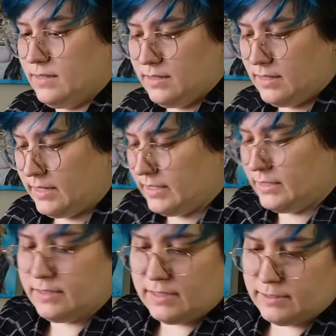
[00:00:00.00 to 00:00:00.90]
like,
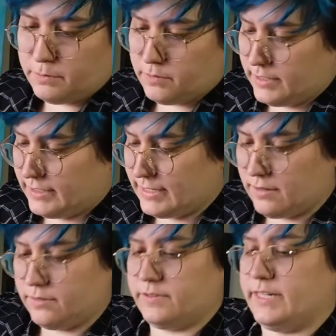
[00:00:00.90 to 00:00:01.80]
let's pull this
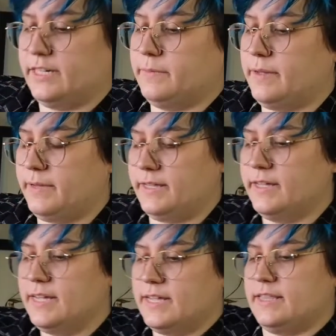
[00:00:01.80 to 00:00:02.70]
out over here. Maybe
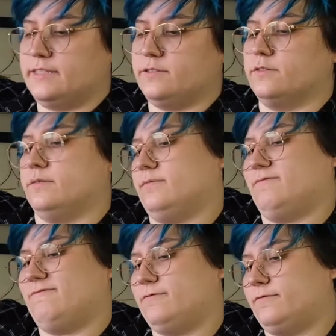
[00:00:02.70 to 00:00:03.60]
this will
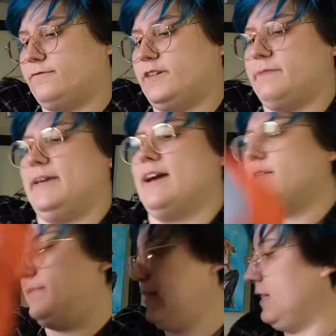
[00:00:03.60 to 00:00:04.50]
freak me out
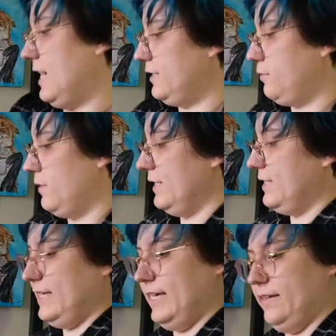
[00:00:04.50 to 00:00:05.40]
a bit less when
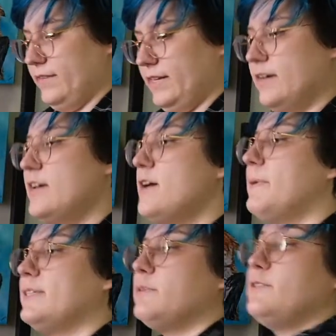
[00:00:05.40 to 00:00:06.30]
it's even.
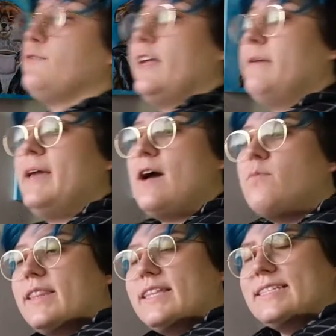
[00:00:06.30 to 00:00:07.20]
Because what's freaking me out
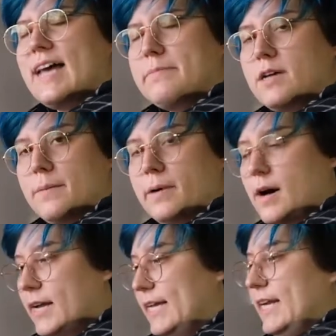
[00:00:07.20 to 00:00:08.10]
with this laptop
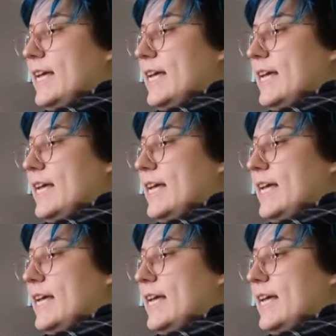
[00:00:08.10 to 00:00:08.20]
pocket